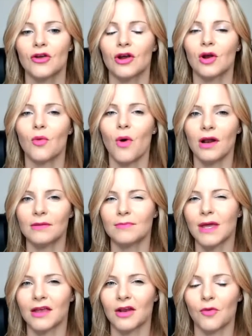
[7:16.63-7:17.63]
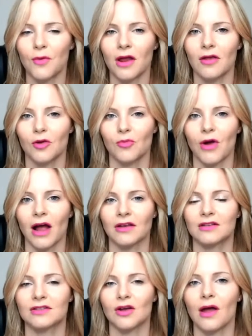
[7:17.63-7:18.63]
you're going to want to make it a regular
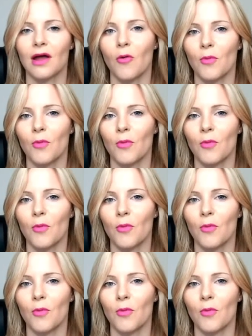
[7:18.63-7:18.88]
practice so i